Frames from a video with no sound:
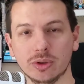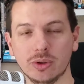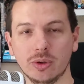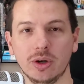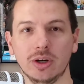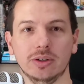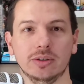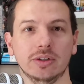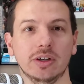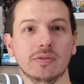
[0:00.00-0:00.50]

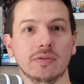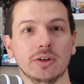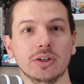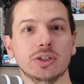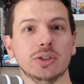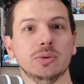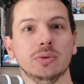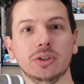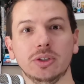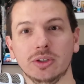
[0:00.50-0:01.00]
quote, a
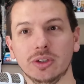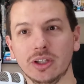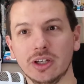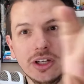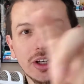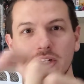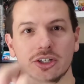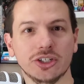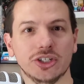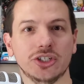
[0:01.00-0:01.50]
virtual
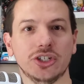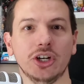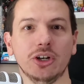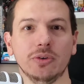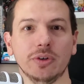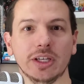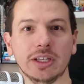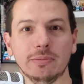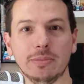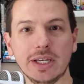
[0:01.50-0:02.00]

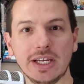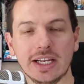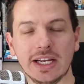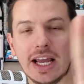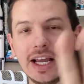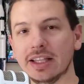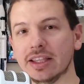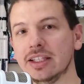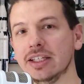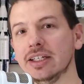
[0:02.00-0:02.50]
showing, being
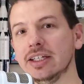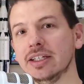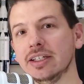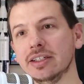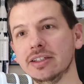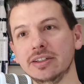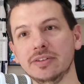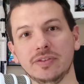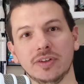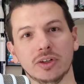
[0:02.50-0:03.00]
at
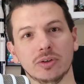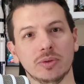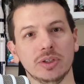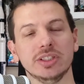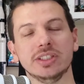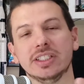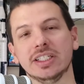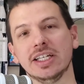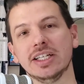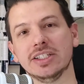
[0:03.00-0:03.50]
if you're a real
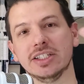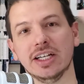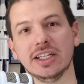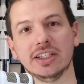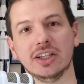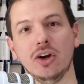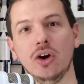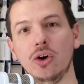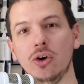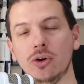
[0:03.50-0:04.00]
estate agent, at
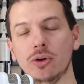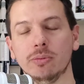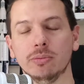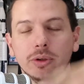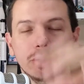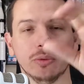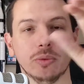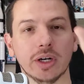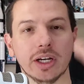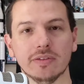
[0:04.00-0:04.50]
the home
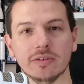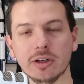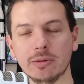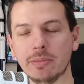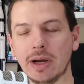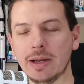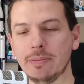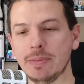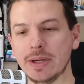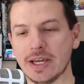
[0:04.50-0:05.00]
or whatever it
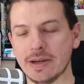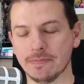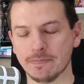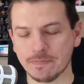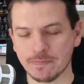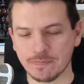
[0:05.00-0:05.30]
might be.